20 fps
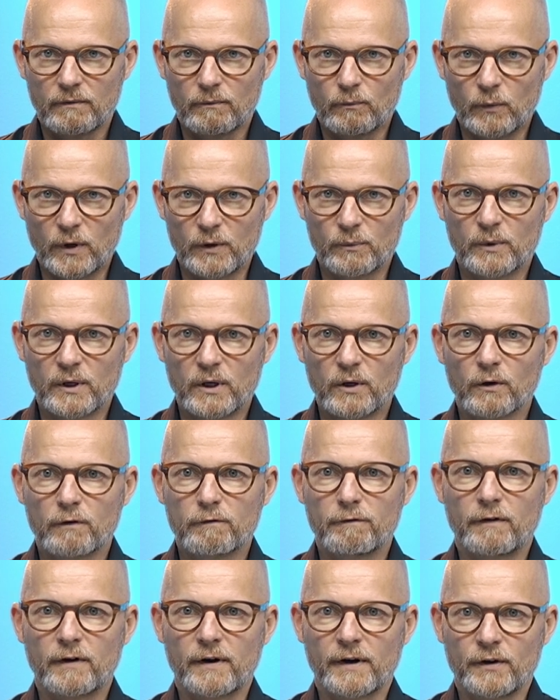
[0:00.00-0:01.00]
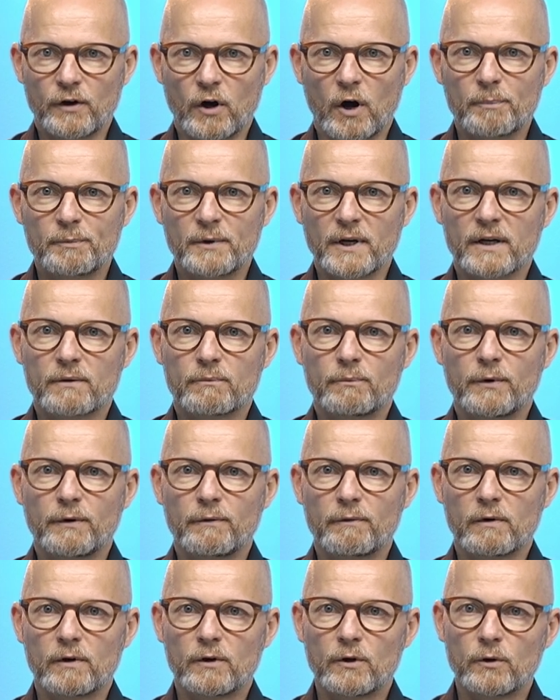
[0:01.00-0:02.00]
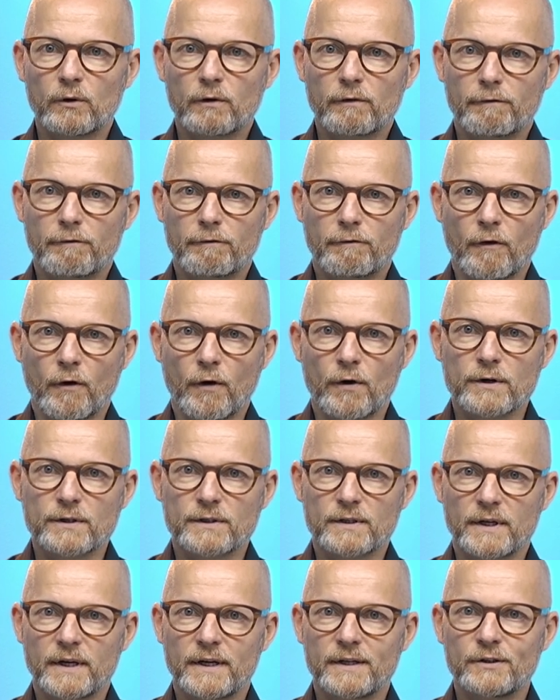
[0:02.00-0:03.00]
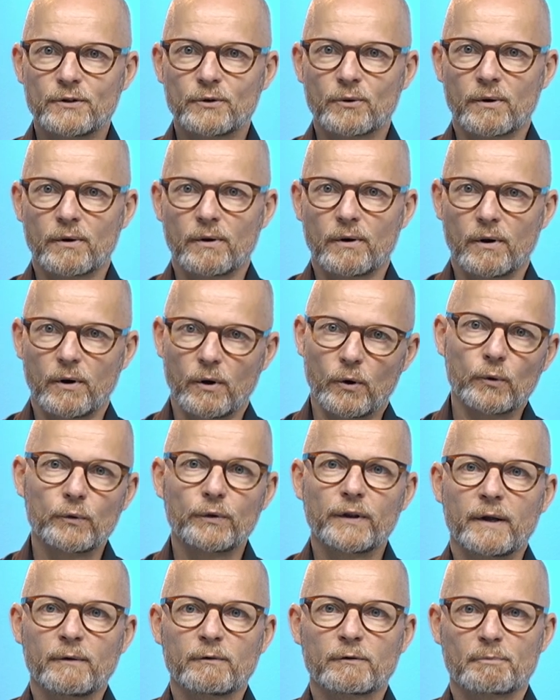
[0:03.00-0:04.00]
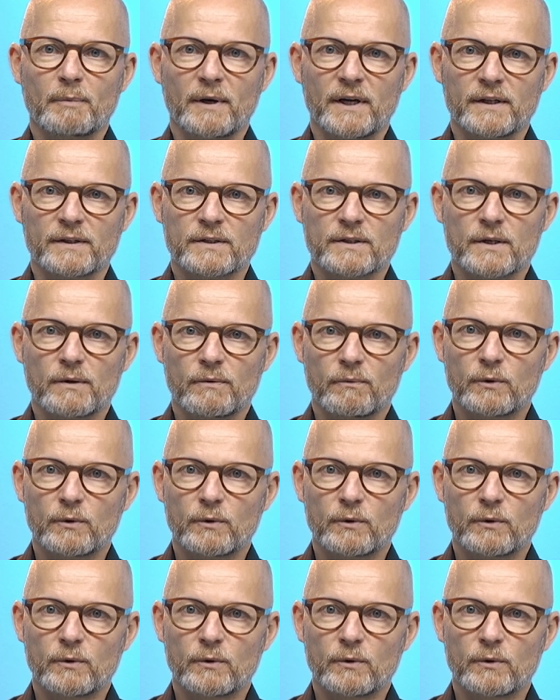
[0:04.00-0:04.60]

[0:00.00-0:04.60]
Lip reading: when we look for an object, we will look first in your own namespace,